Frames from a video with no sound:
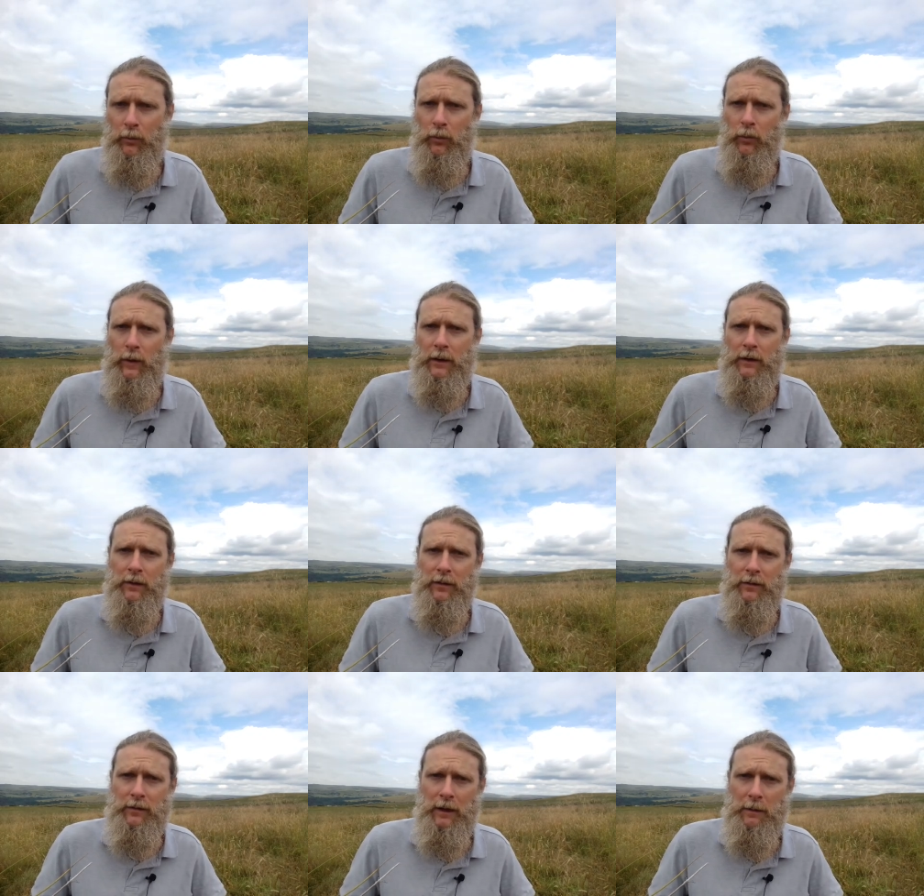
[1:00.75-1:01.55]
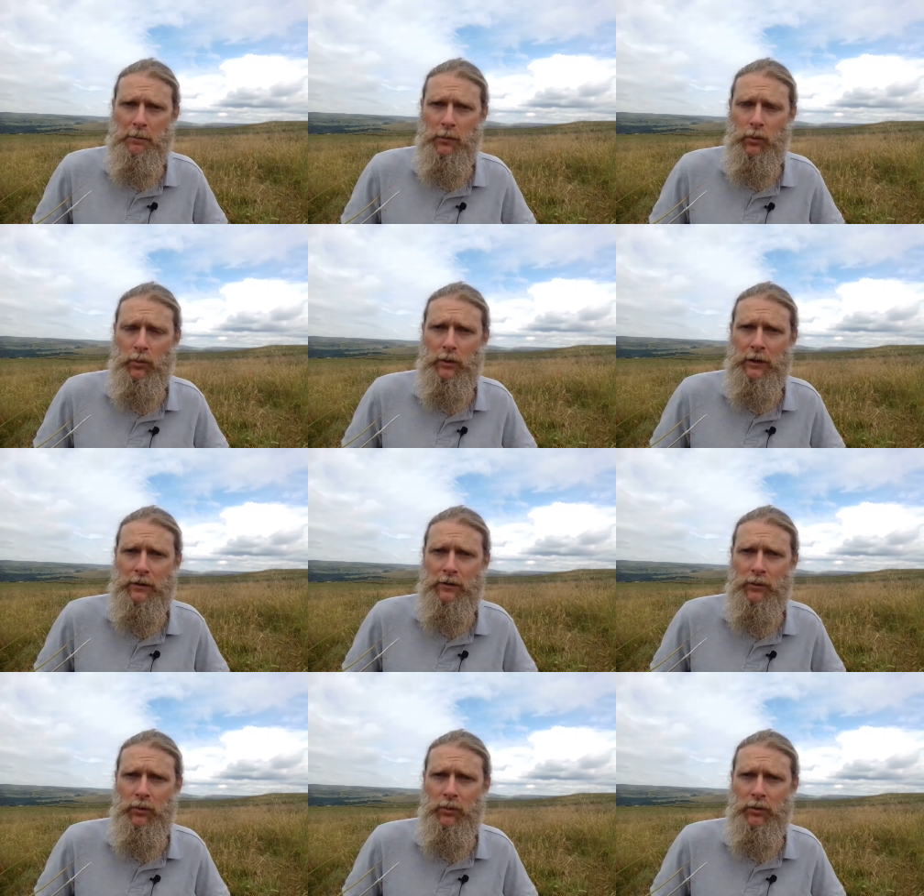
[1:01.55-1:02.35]
who went to the same boarding
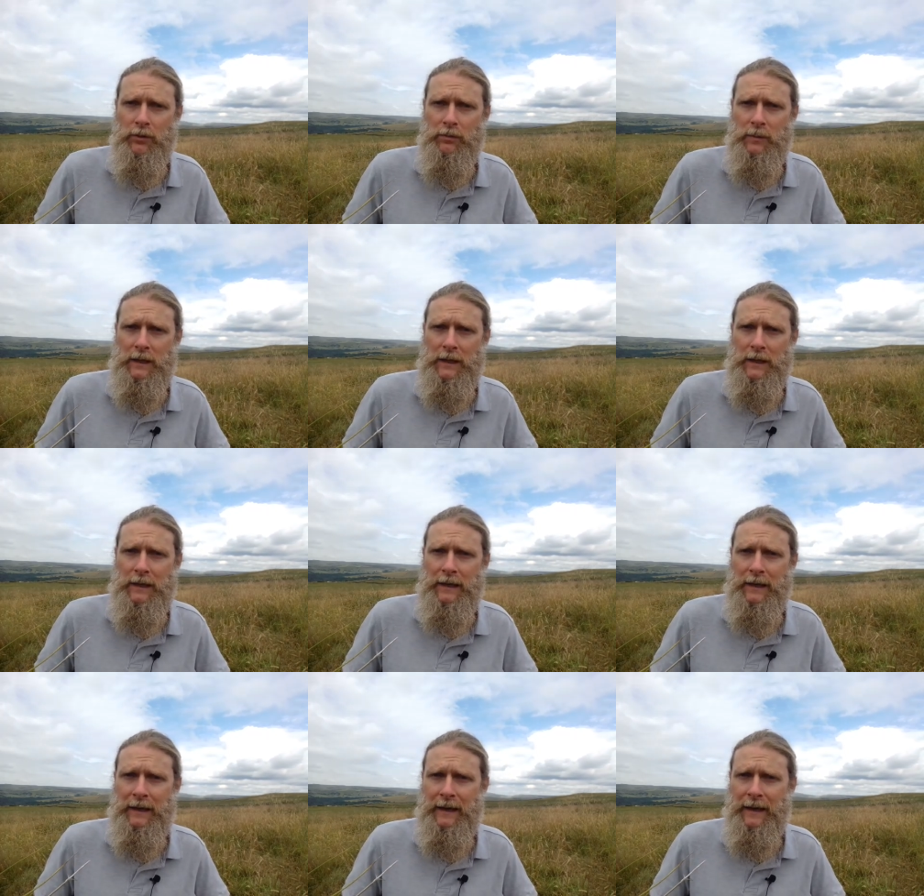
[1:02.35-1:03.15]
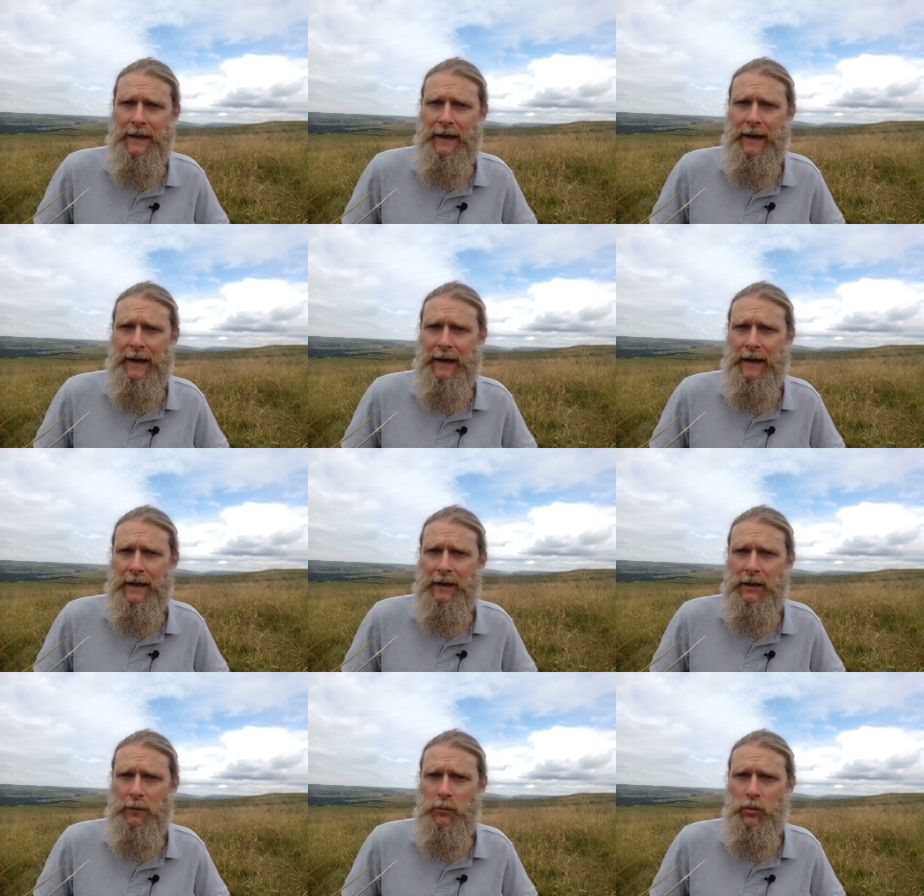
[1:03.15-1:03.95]
school as me,
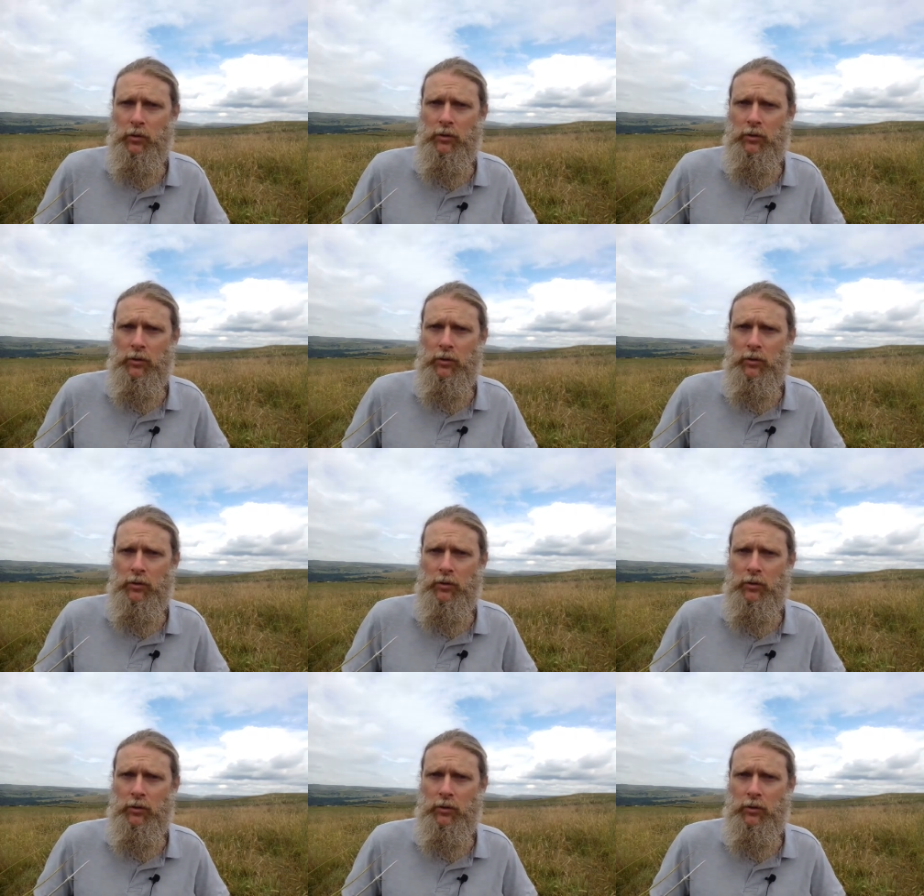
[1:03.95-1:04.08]
and I'm